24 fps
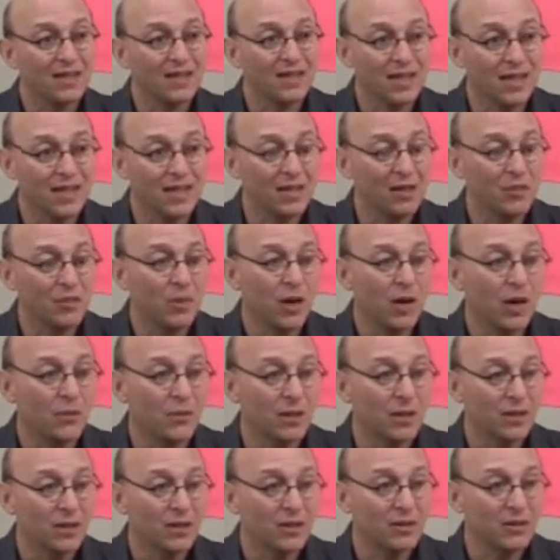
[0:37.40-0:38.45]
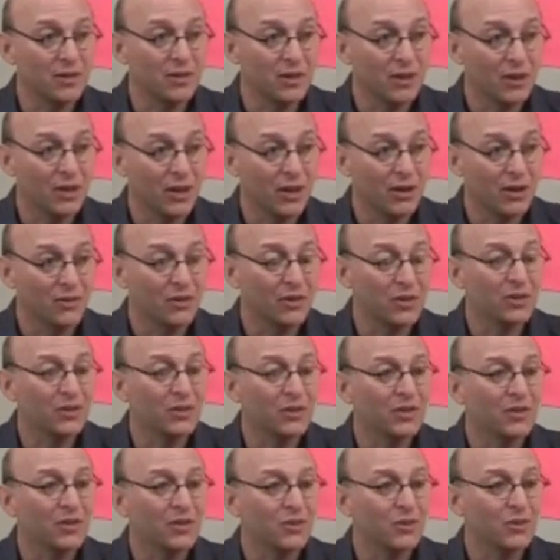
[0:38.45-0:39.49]
is heated by recovered
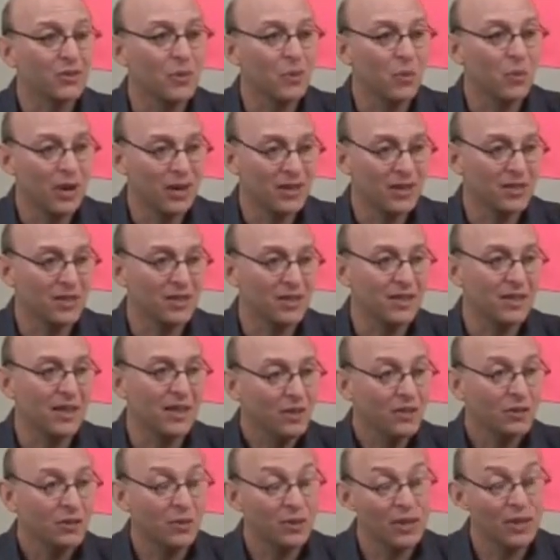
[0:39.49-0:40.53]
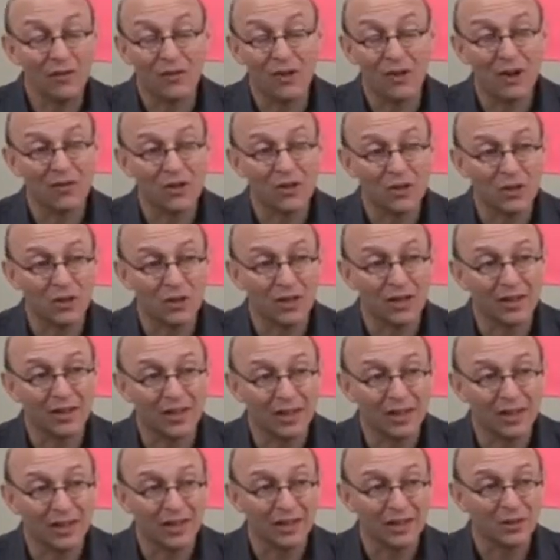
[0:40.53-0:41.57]
waste heat. So we never have to turn on
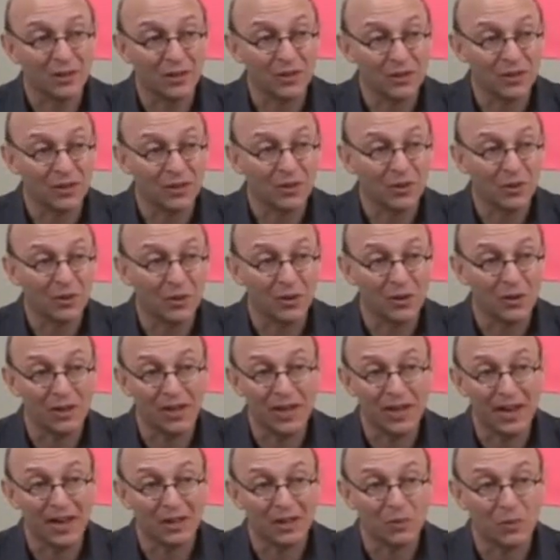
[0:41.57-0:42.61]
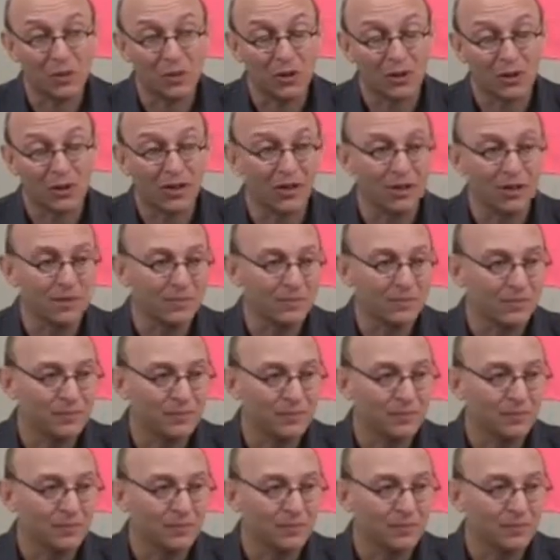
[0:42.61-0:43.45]
the electric or the gas water heater.